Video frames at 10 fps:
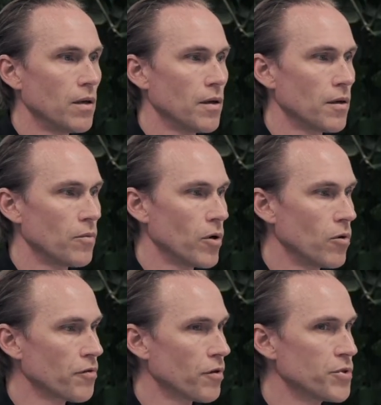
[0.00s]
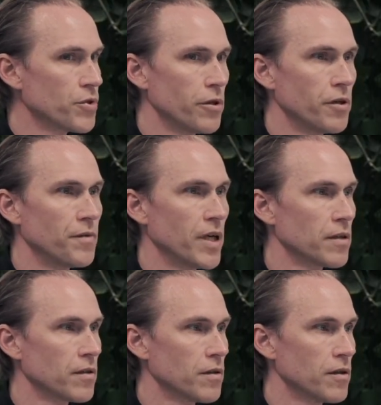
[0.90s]
we also observed
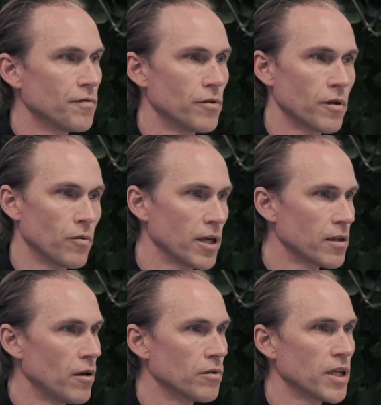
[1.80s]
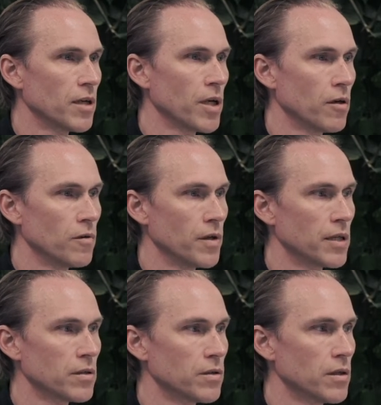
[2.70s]
that for quite a long time now
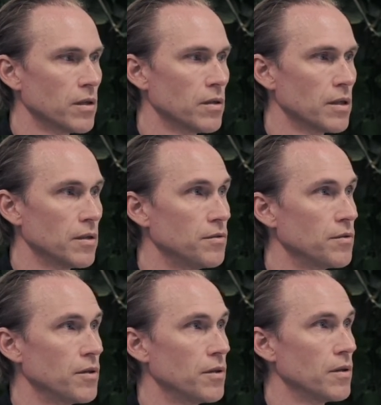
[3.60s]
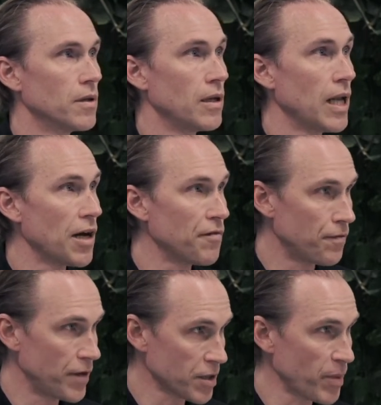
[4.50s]
that the
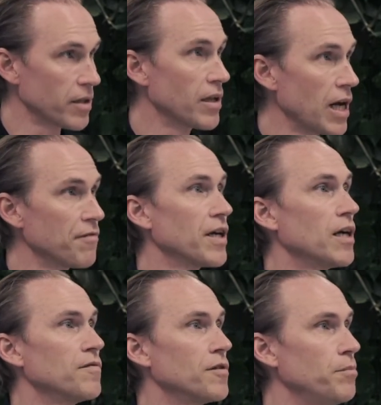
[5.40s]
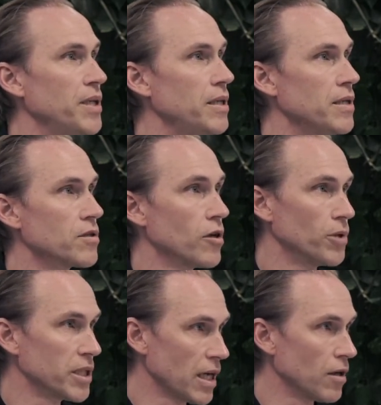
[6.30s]
expected lifetime for a bee is
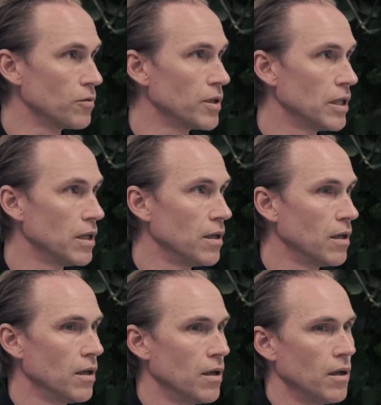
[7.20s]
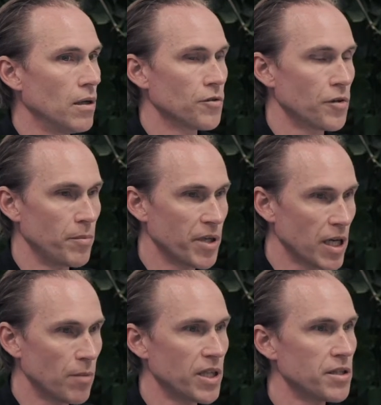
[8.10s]
going down. So they
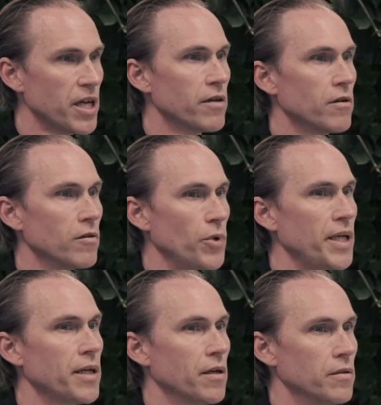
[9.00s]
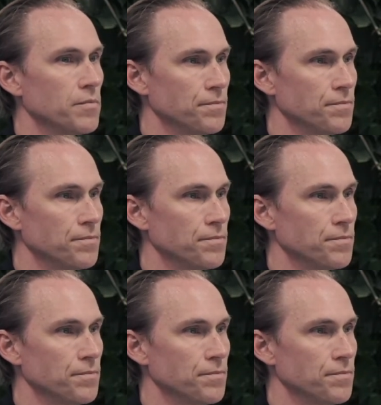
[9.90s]
become in general weaker.